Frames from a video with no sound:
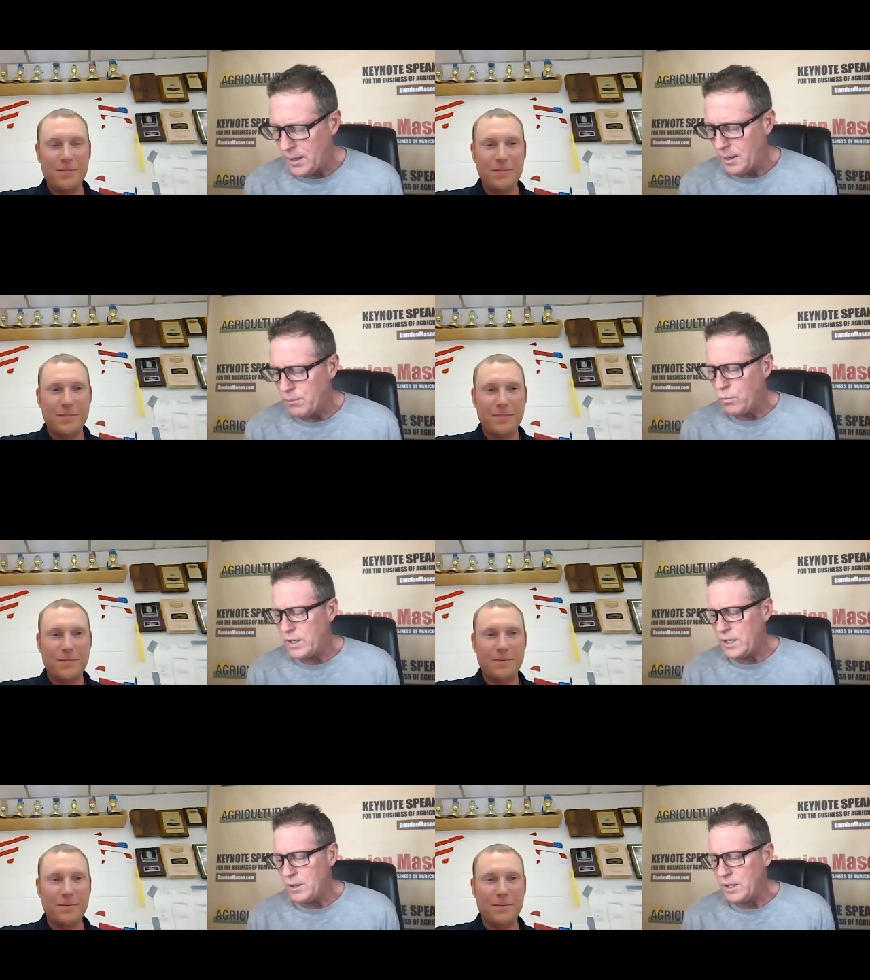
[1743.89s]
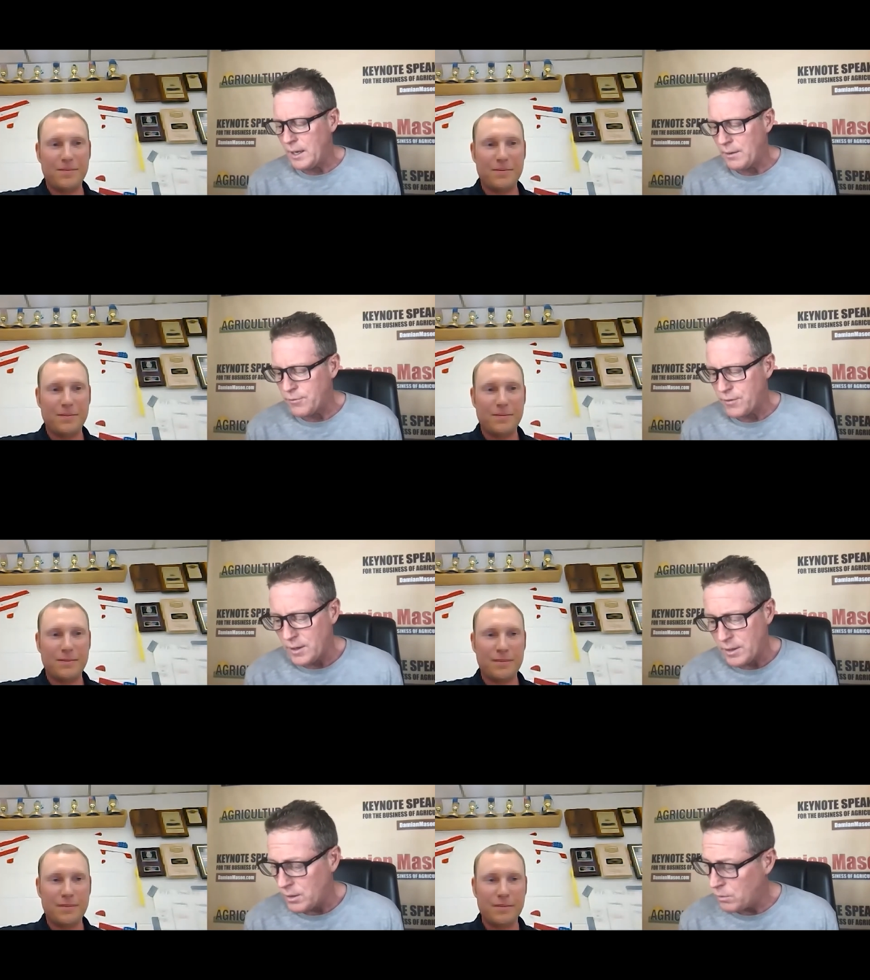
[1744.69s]
Speaker 1: Um, we need to have
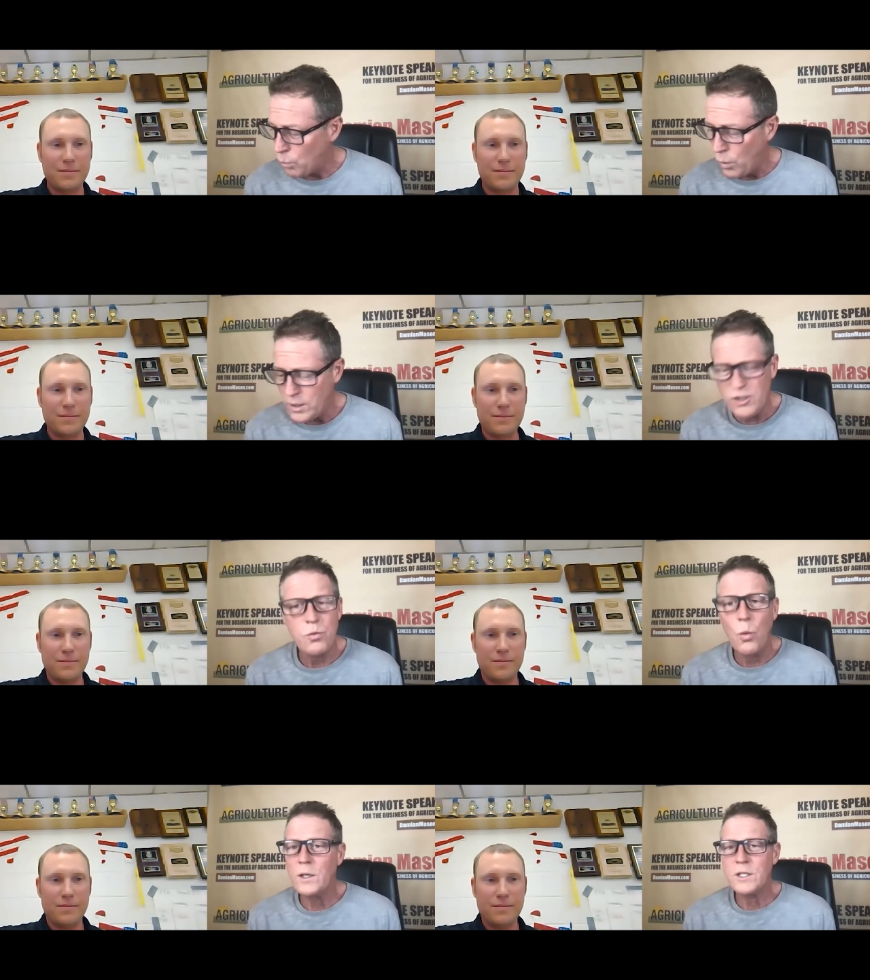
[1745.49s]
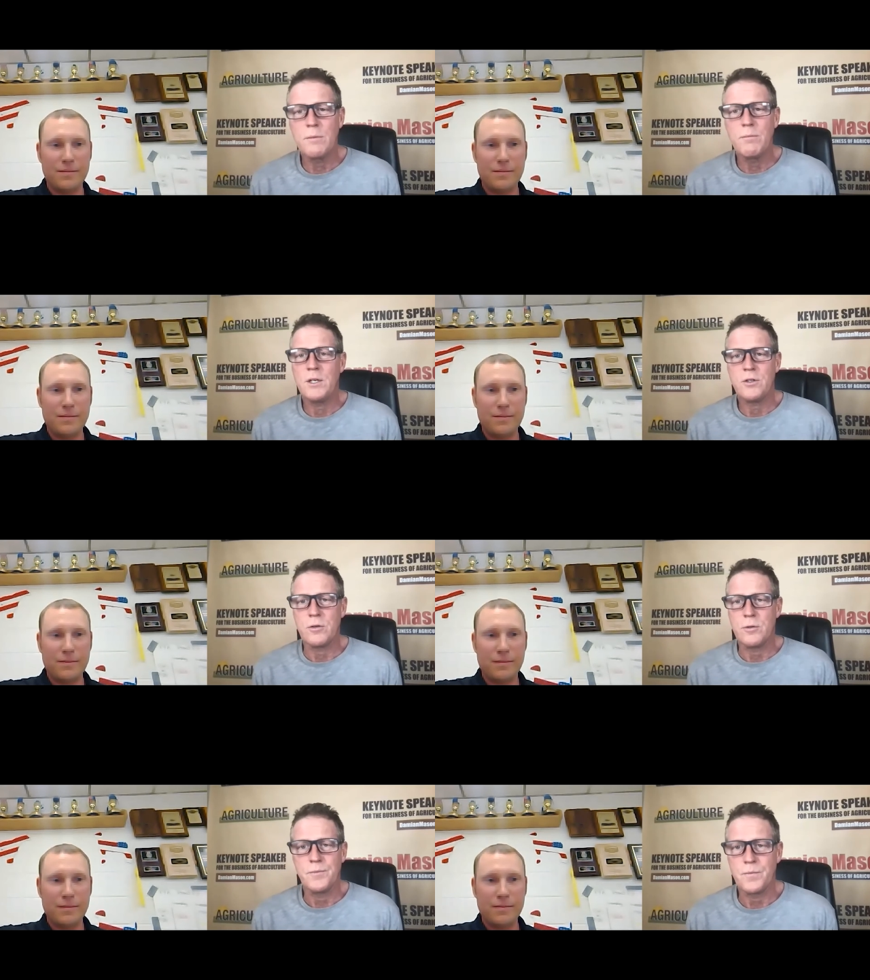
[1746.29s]
uh, one just one
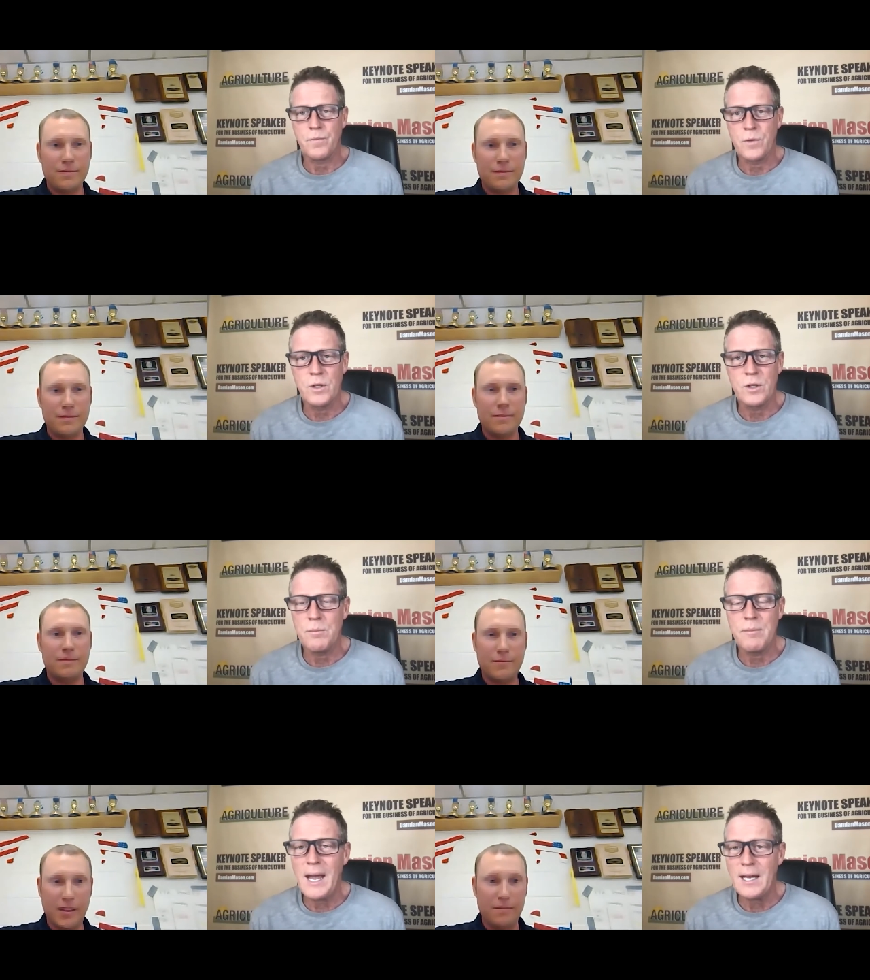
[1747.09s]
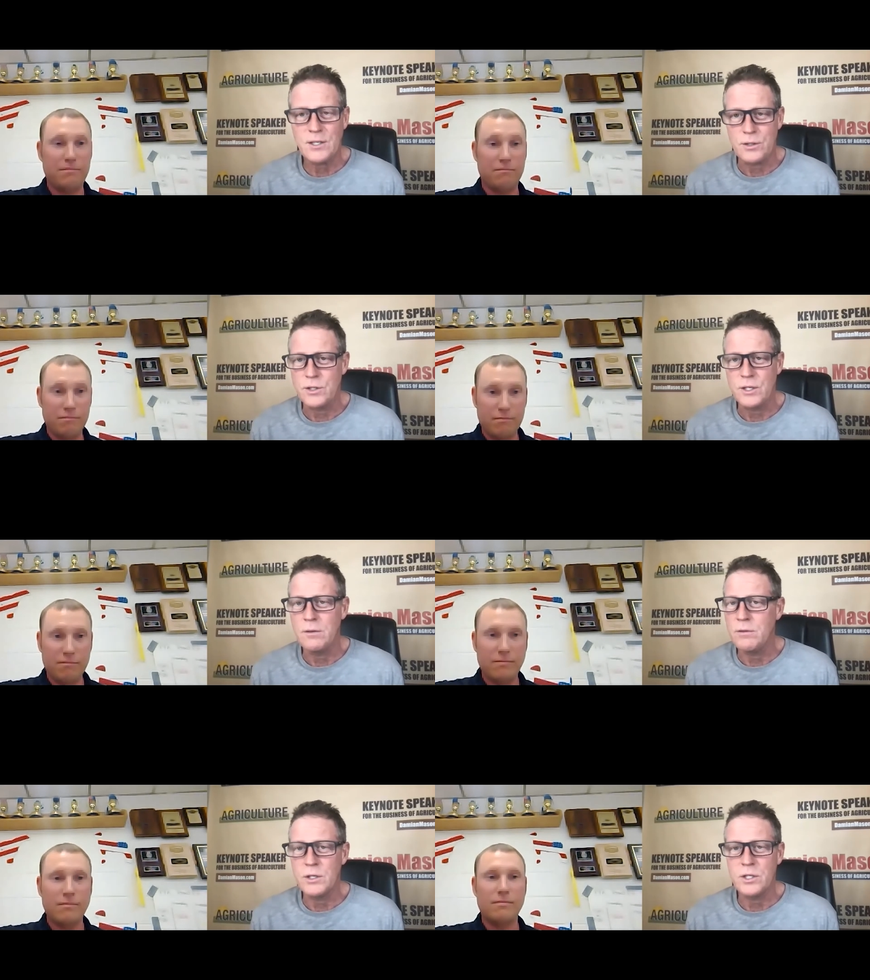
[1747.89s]
semester that the masses
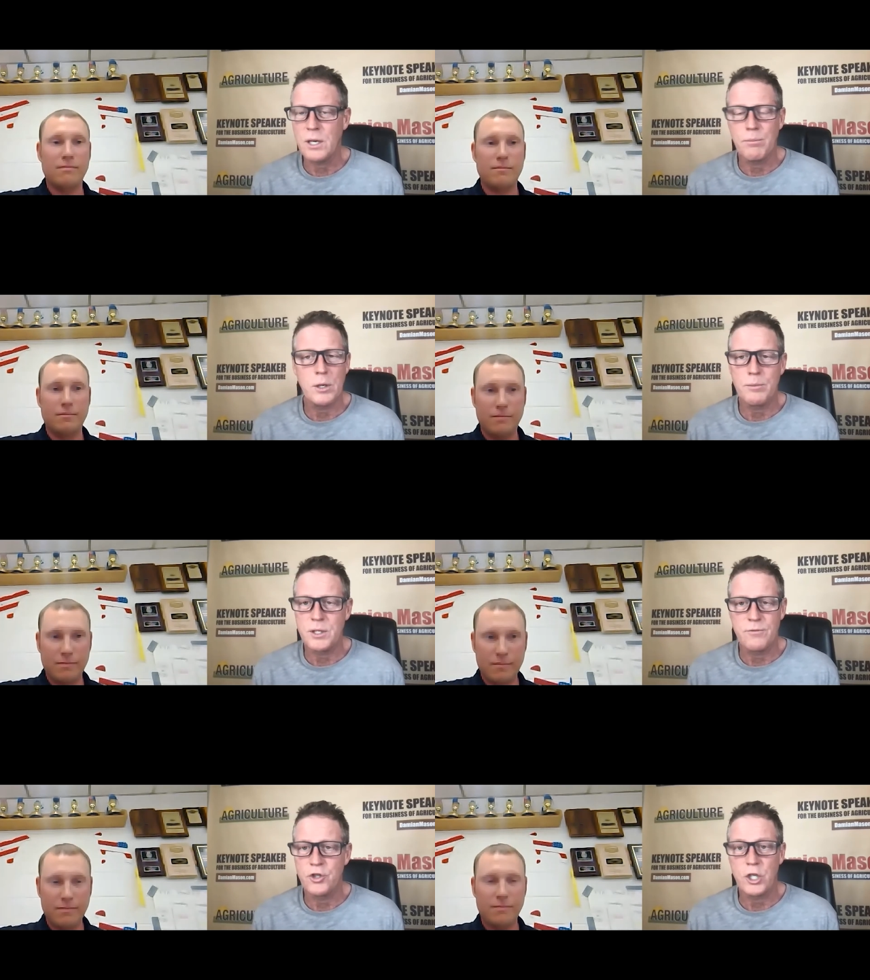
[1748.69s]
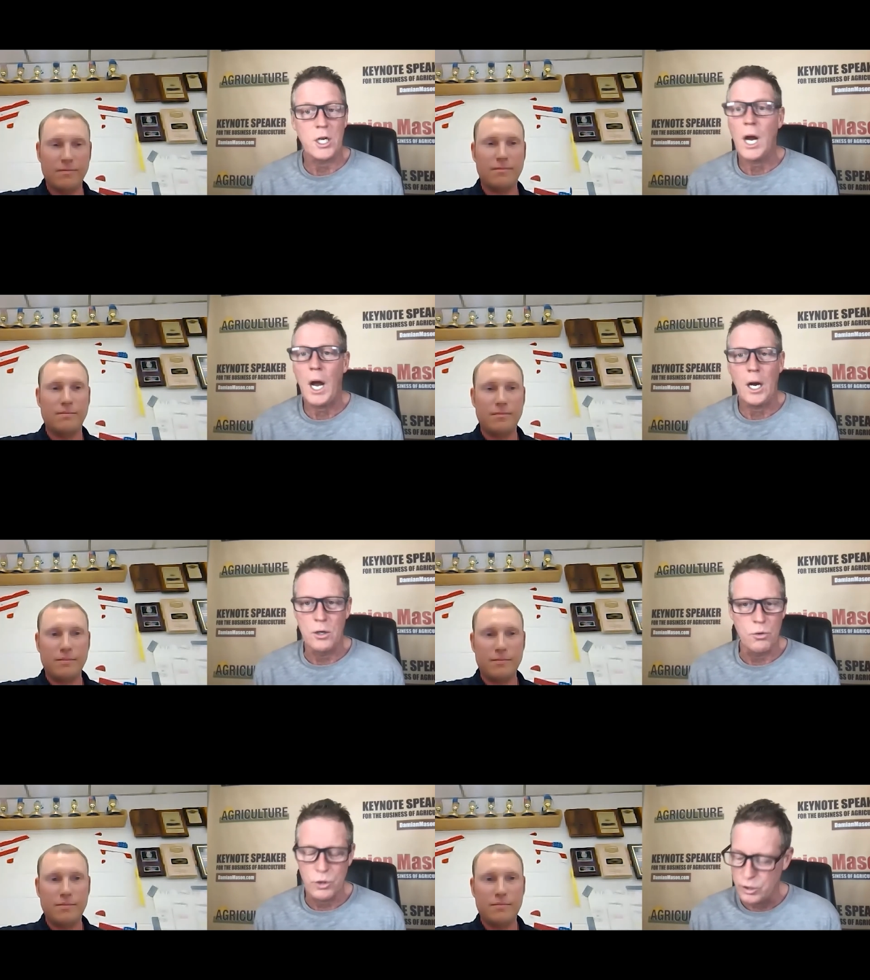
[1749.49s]
in the suburbs of
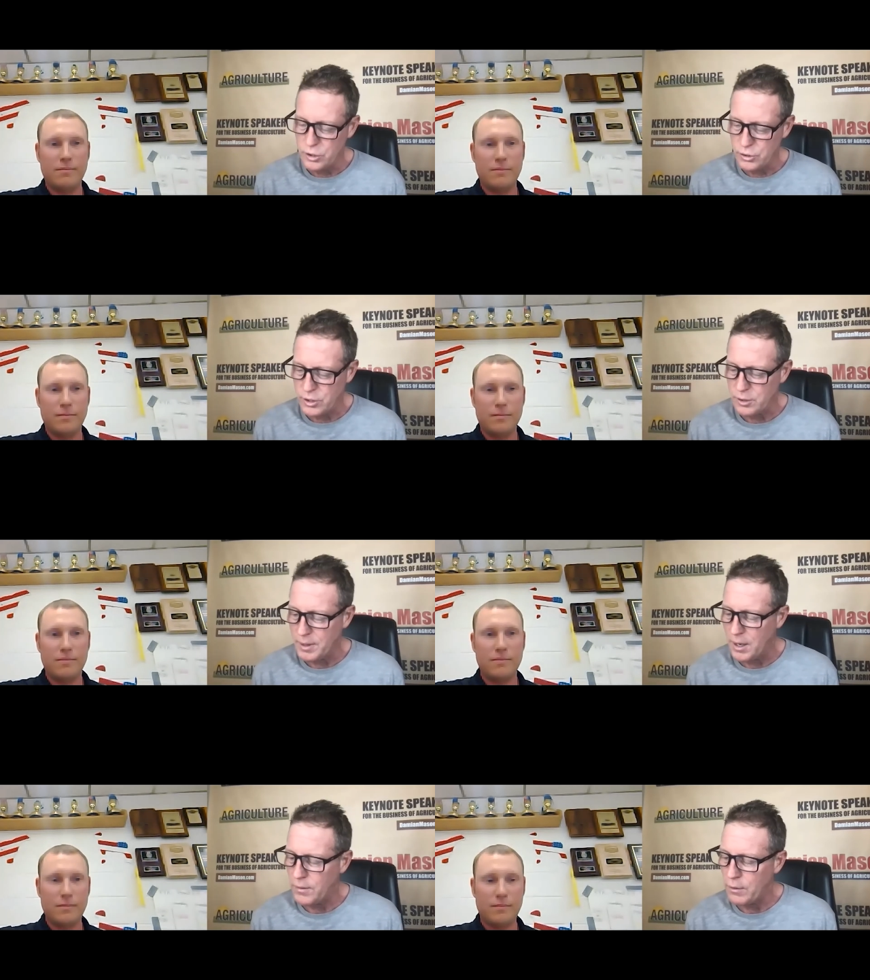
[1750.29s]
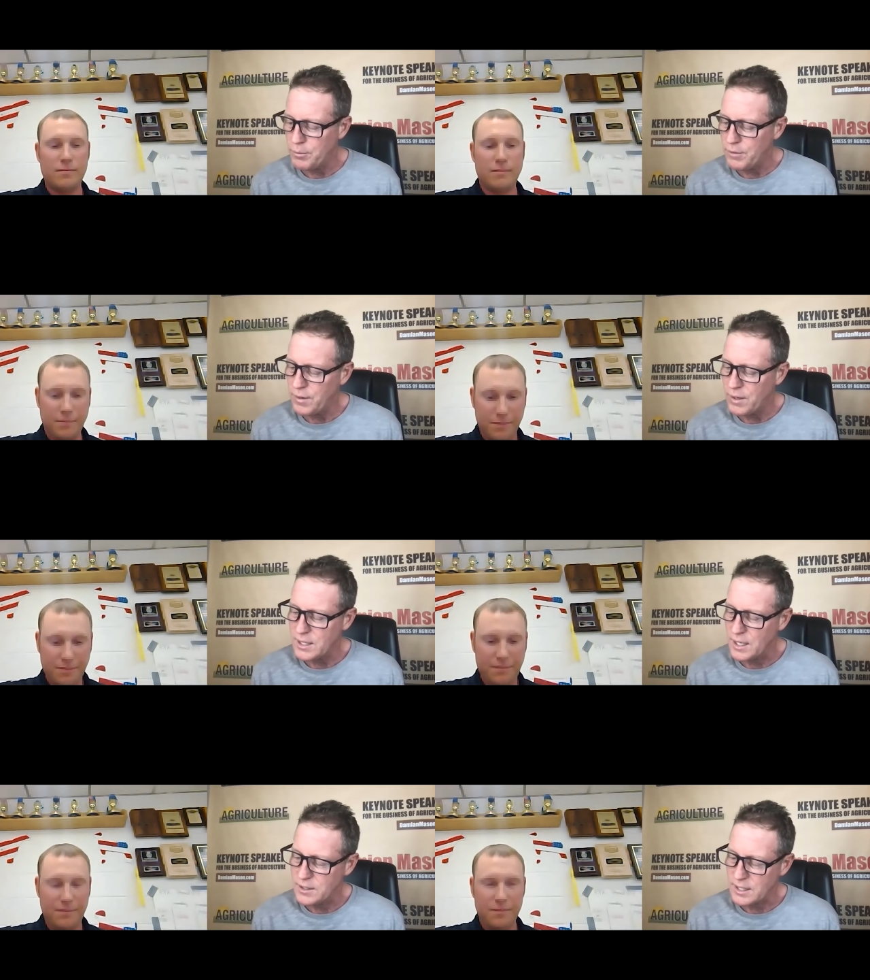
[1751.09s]
Chicago could learn about. That would be
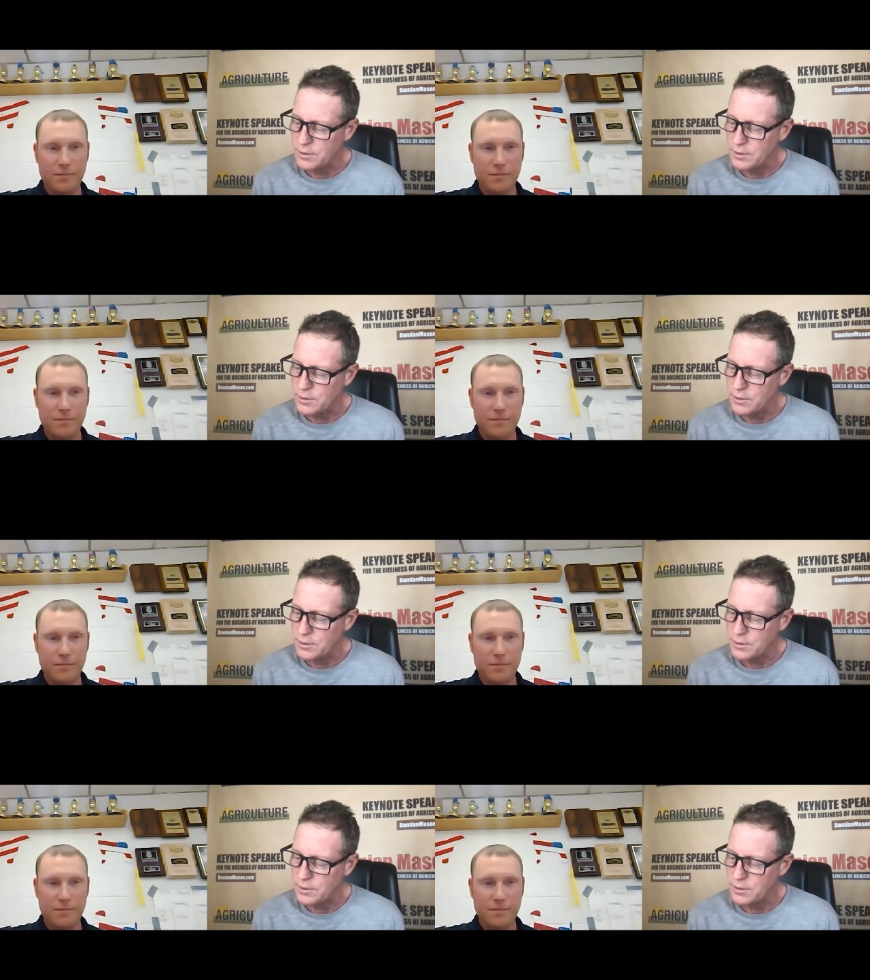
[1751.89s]
fantastic.